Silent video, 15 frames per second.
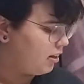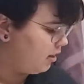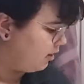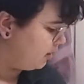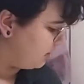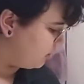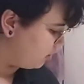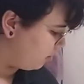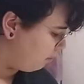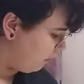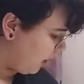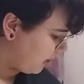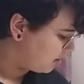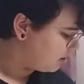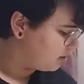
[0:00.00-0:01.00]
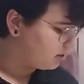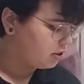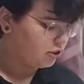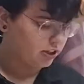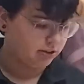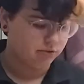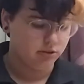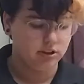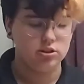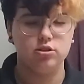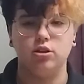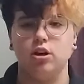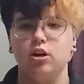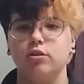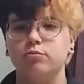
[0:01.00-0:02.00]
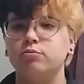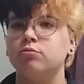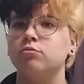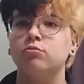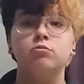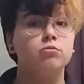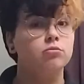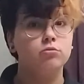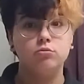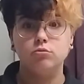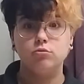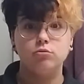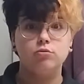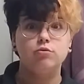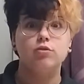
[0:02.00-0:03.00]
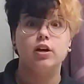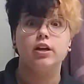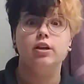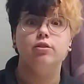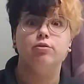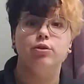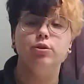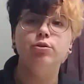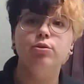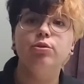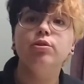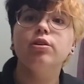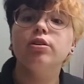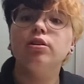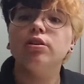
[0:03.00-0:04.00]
these boxes generally start fucking rude.